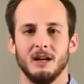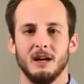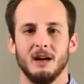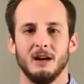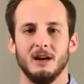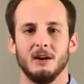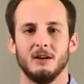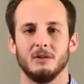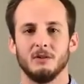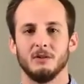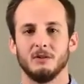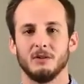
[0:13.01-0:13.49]

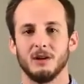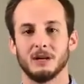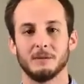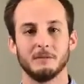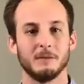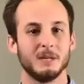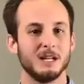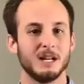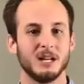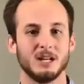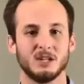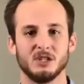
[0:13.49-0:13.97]
or a
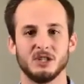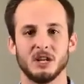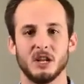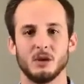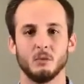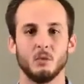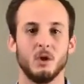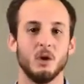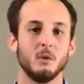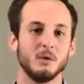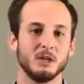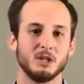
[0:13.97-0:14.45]
recommendation
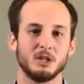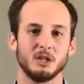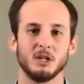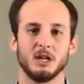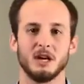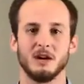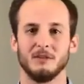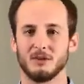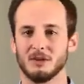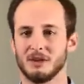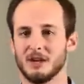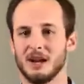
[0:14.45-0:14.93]
on what we should
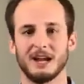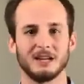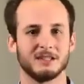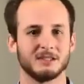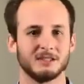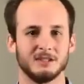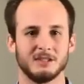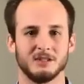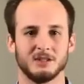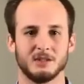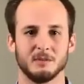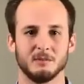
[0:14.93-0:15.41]
cover
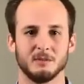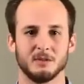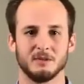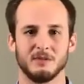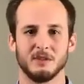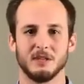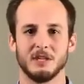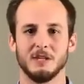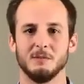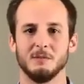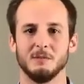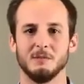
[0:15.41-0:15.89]
next in terms
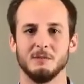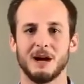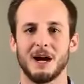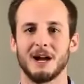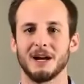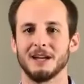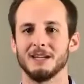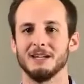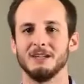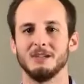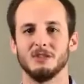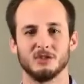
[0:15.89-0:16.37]
of the human
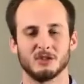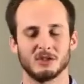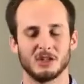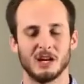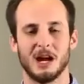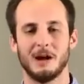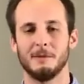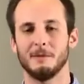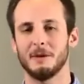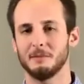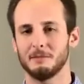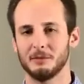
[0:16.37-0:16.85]
body, just
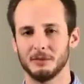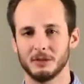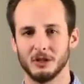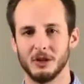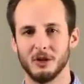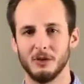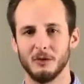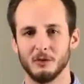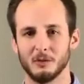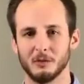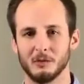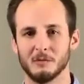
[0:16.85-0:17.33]
comment
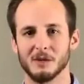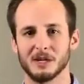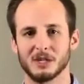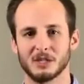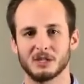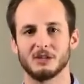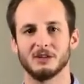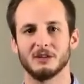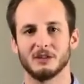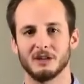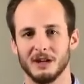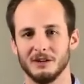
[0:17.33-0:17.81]
below and we'll make
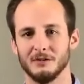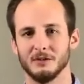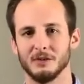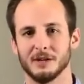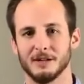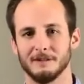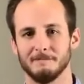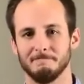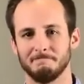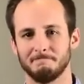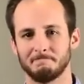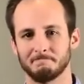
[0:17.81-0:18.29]
sure to cover
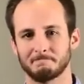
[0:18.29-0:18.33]
it.